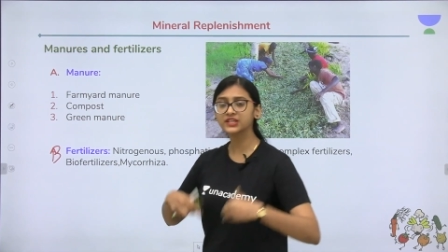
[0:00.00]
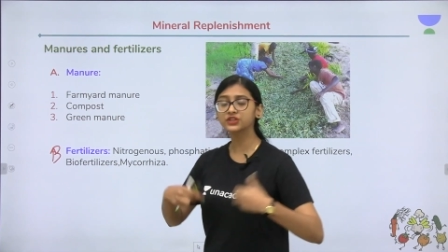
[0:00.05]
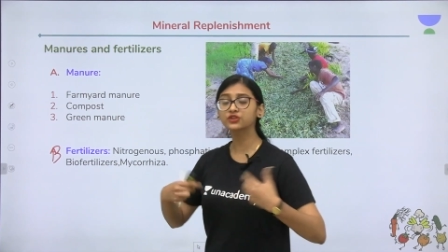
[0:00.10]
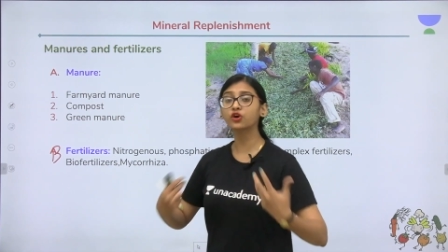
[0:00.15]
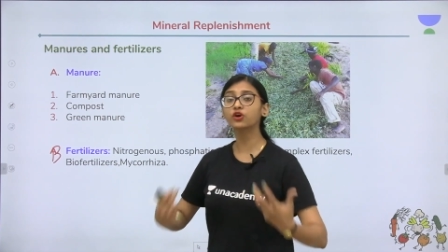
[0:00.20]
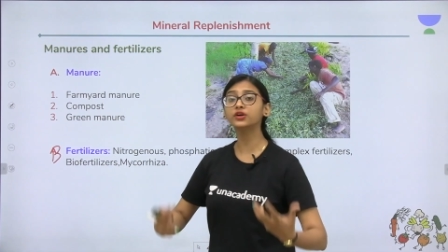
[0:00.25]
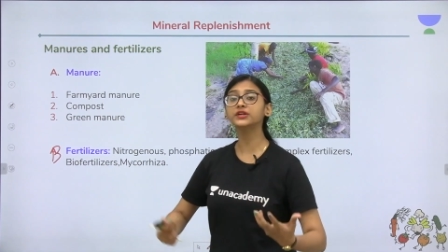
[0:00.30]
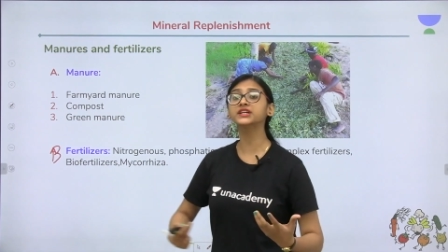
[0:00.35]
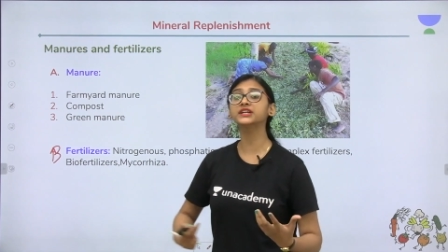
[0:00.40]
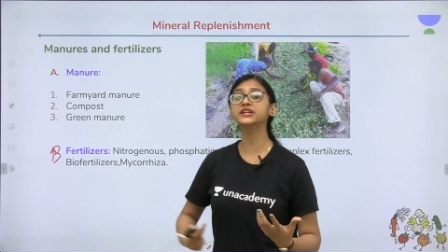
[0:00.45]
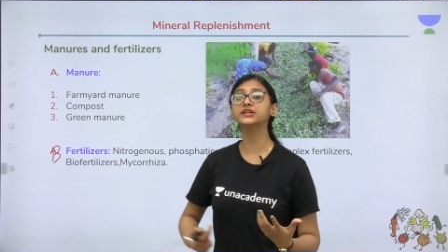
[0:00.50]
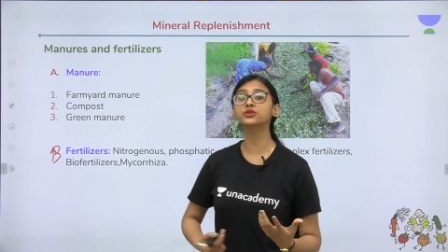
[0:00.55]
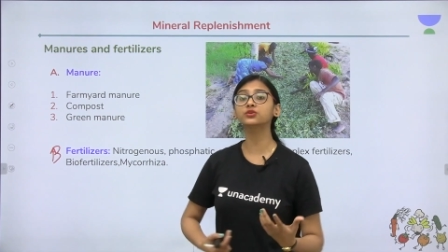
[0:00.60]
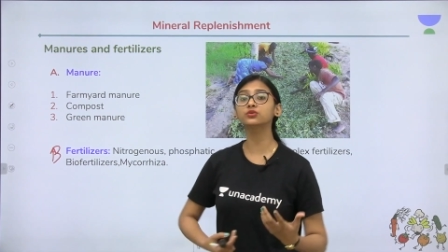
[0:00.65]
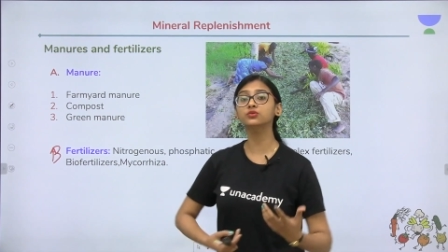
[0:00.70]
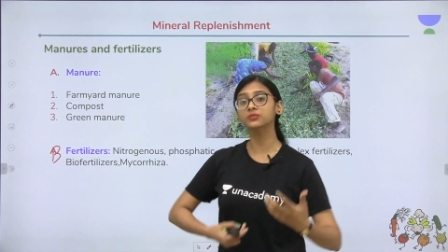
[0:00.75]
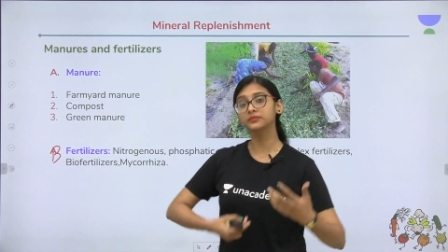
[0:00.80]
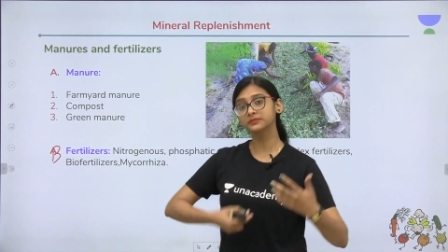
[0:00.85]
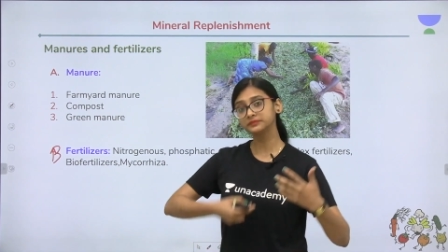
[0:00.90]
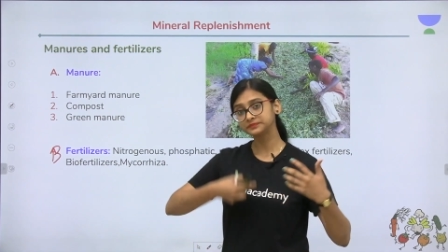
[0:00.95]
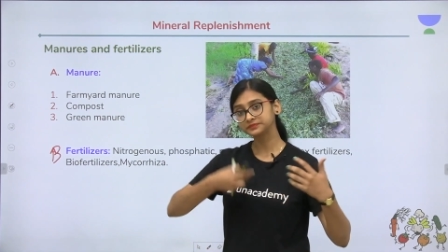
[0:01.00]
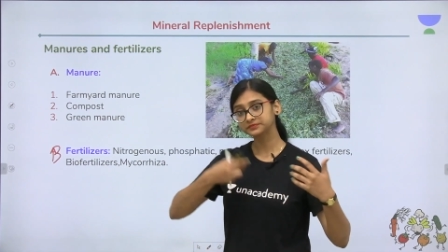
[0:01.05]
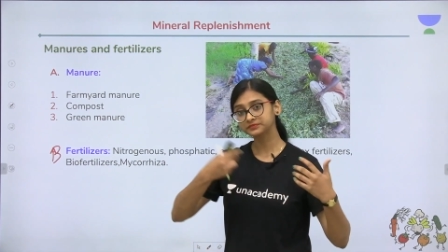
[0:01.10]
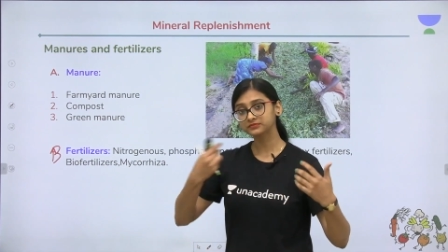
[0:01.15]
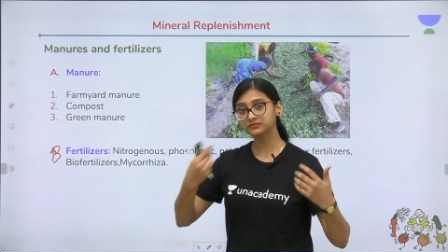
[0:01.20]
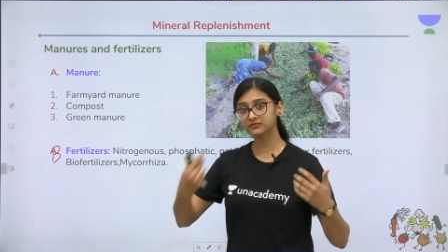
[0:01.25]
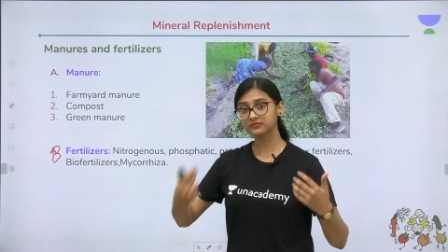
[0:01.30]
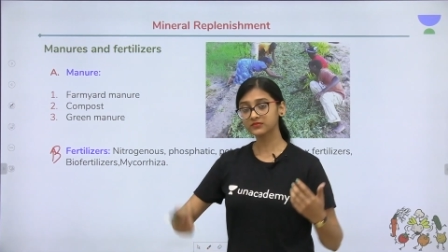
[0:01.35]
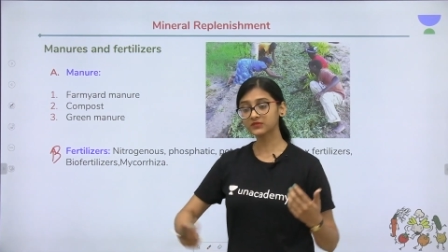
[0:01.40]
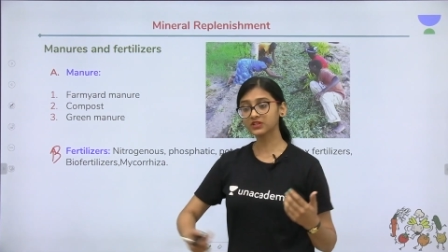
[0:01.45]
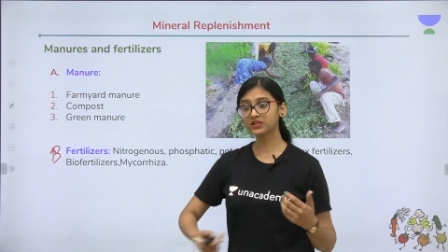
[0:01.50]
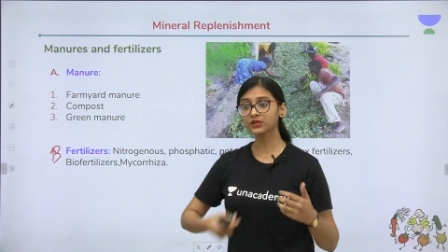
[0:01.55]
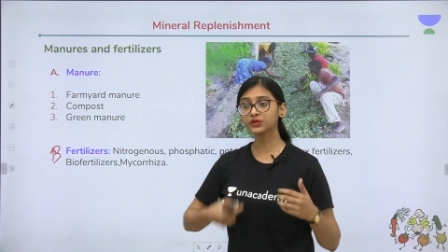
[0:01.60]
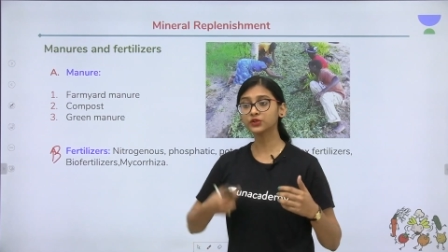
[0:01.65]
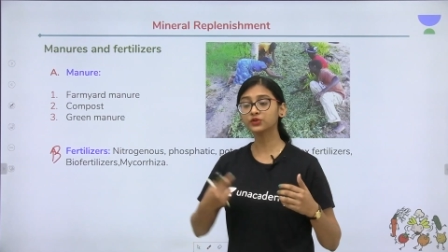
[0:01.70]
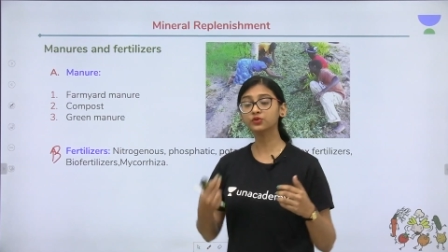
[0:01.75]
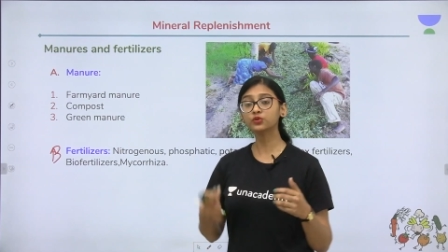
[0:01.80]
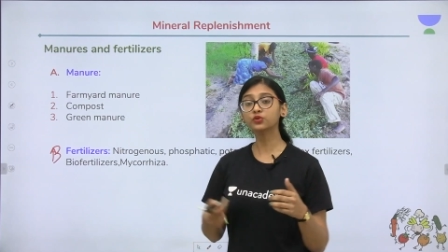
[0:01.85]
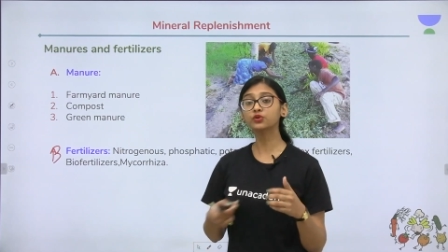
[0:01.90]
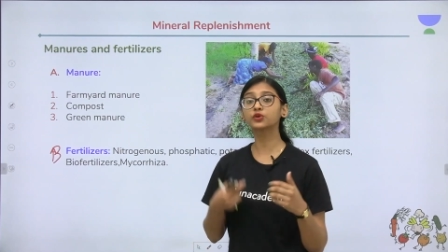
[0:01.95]
in order to,
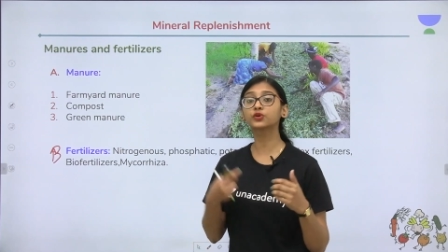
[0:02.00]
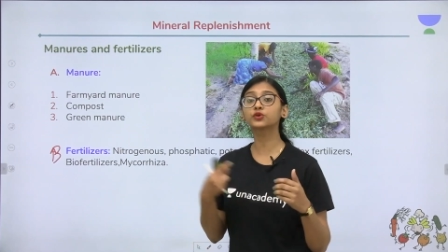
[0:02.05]
you know,